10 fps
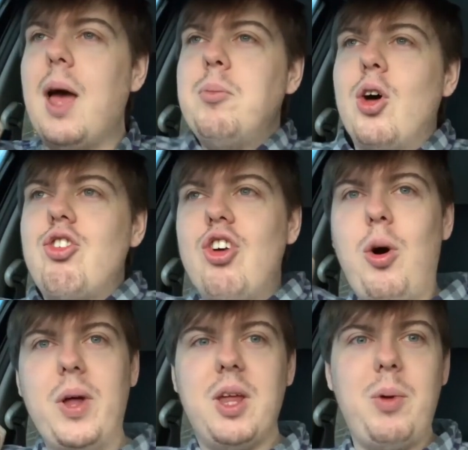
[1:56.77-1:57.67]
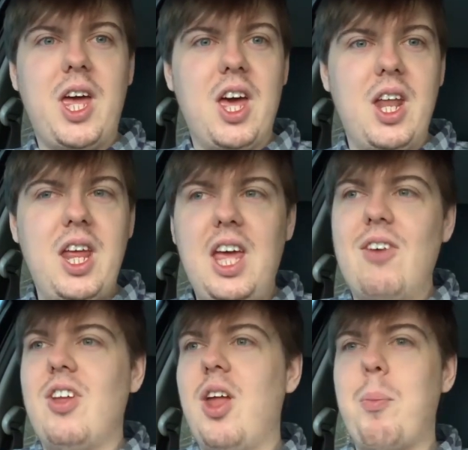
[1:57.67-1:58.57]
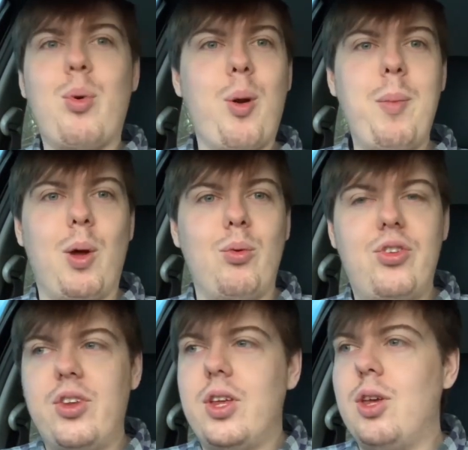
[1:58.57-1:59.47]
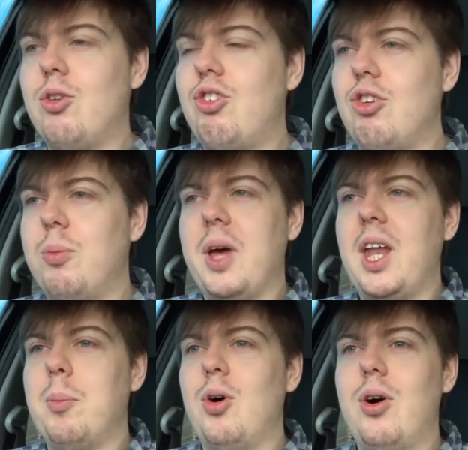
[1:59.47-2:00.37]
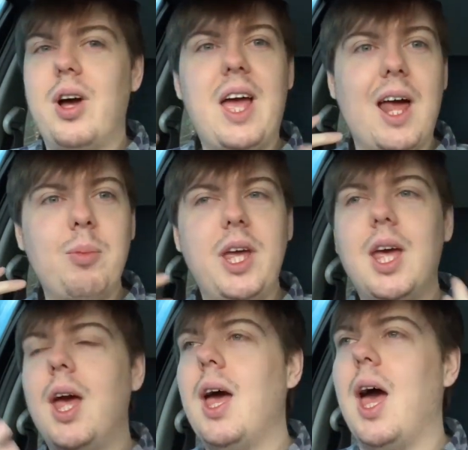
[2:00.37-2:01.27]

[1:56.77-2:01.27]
I'm not sure whether we can even promote YouTube anymore, can we?